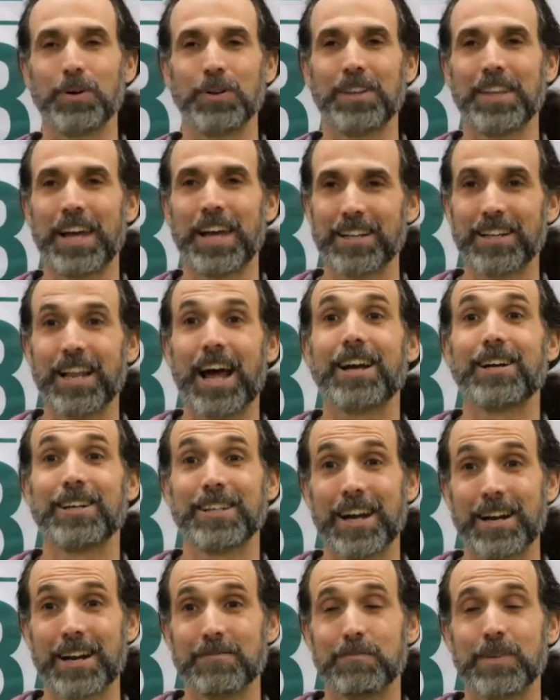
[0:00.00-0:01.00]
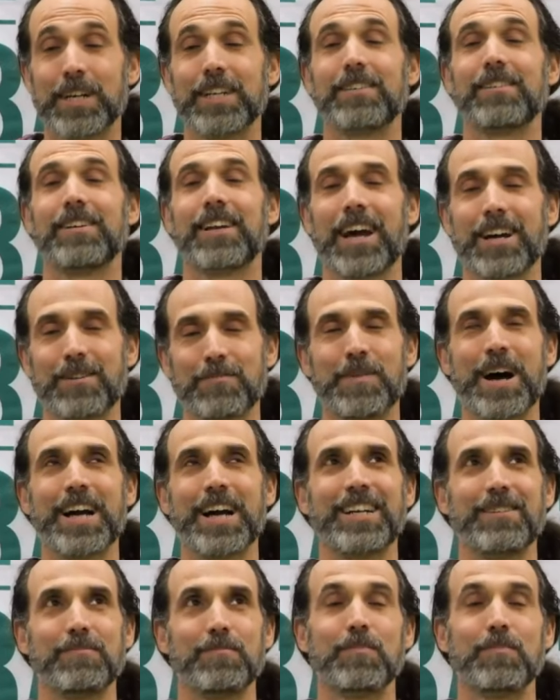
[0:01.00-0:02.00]
people
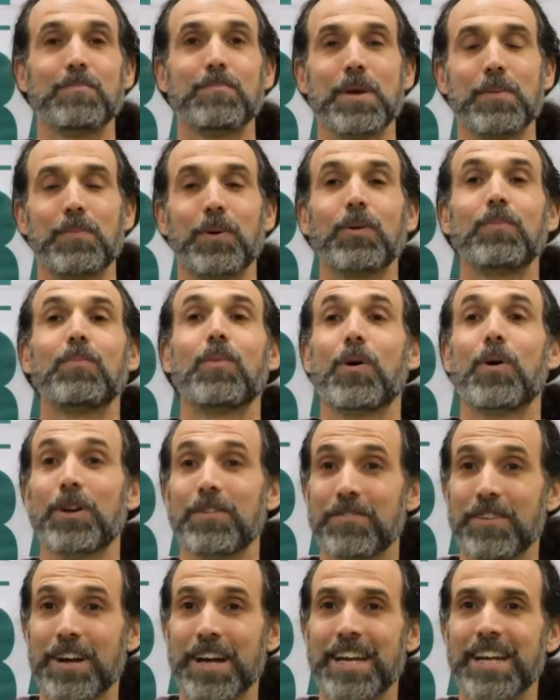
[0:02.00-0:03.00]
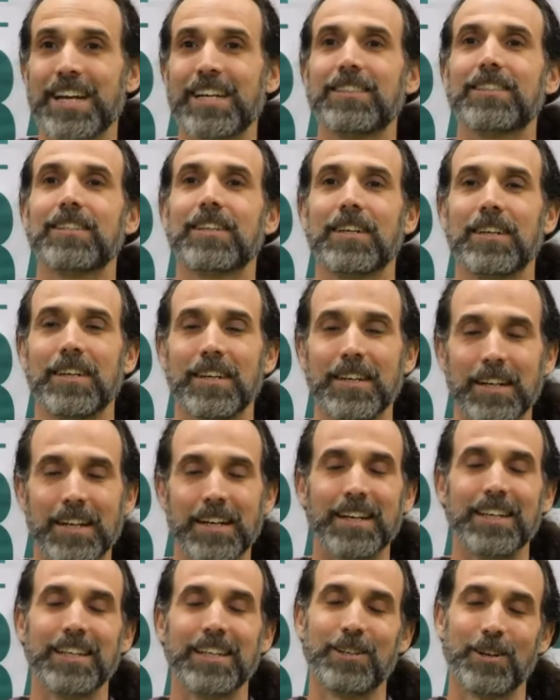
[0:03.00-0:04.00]
like-minded people motivated to,
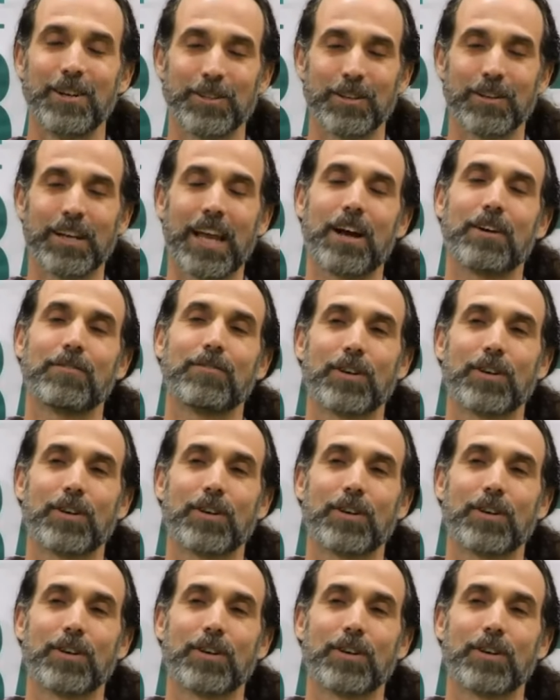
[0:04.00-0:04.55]
you know, to